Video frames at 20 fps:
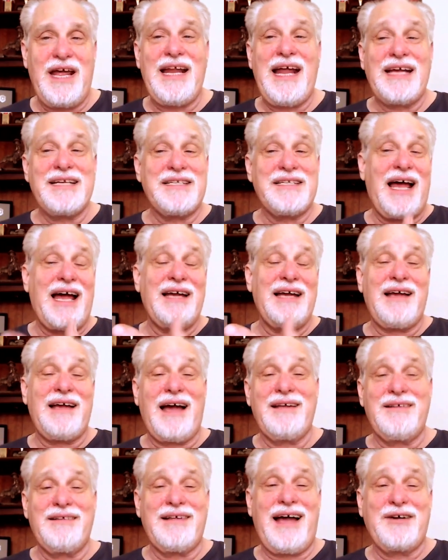And
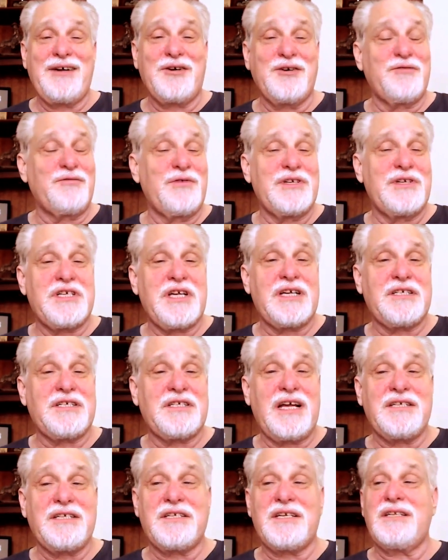I couldn't
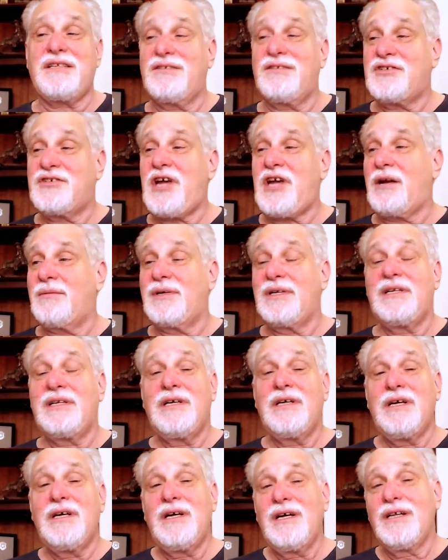resist. I said, gentlemen,
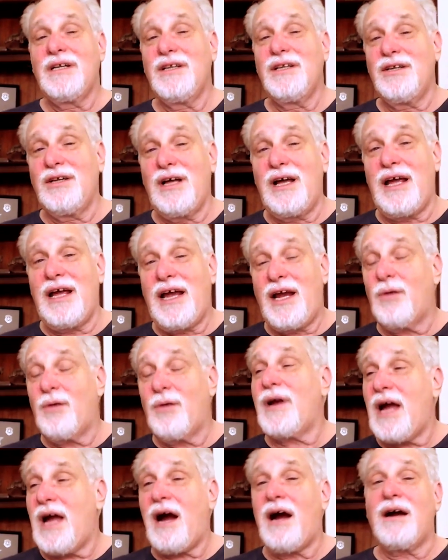
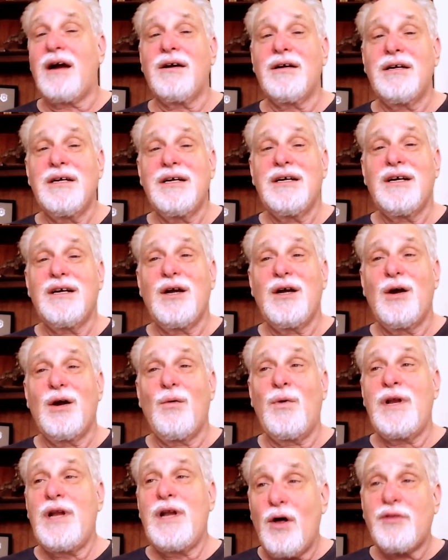here we are.
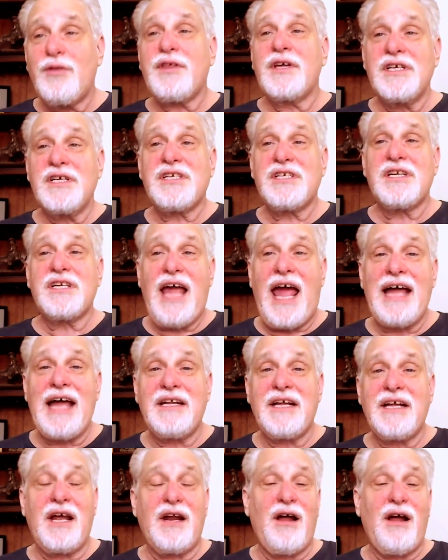We know things
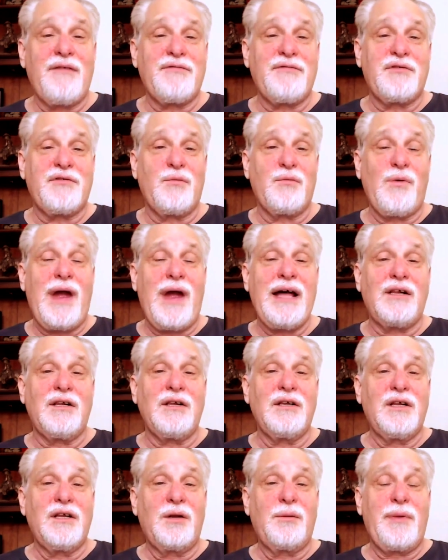had to get off the rail
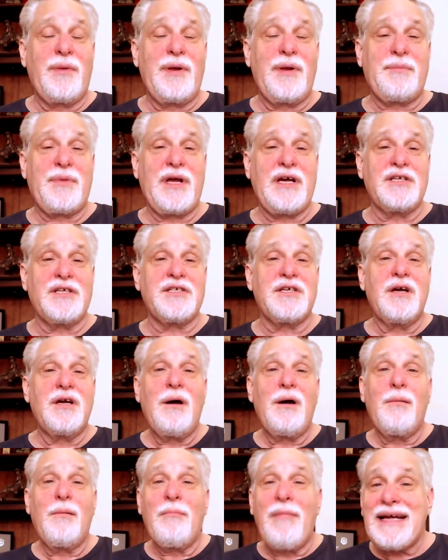a little bit because
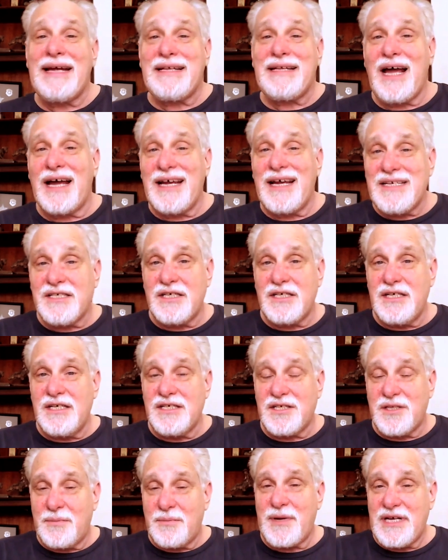Mike Tyson
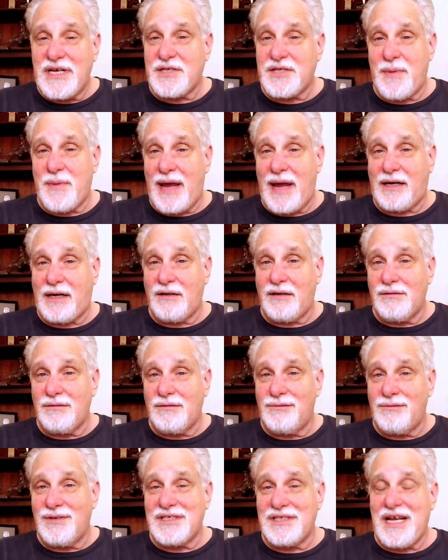is the peacemaker.
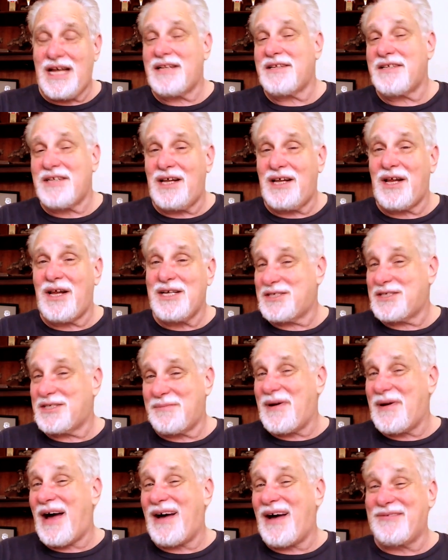What does that tell us
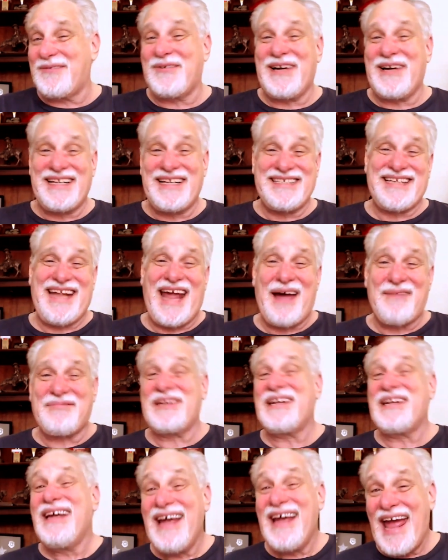about what has
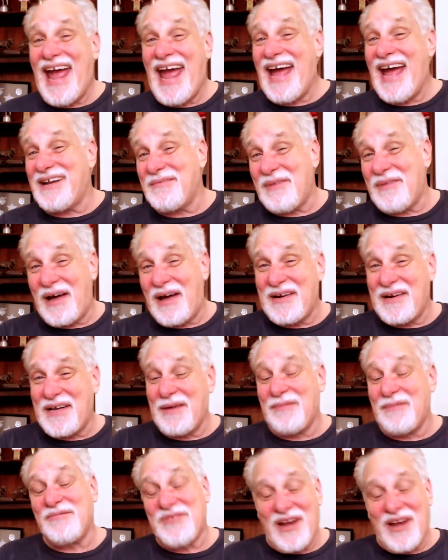happened and about
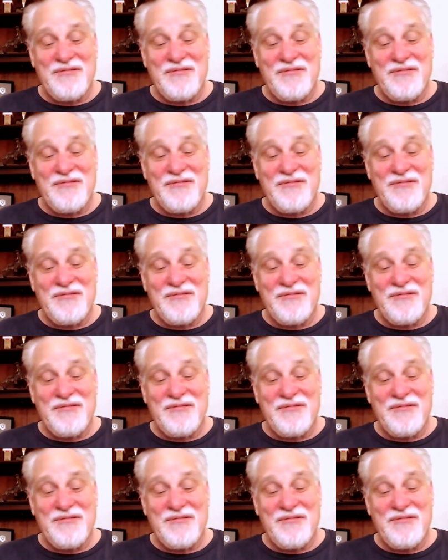him?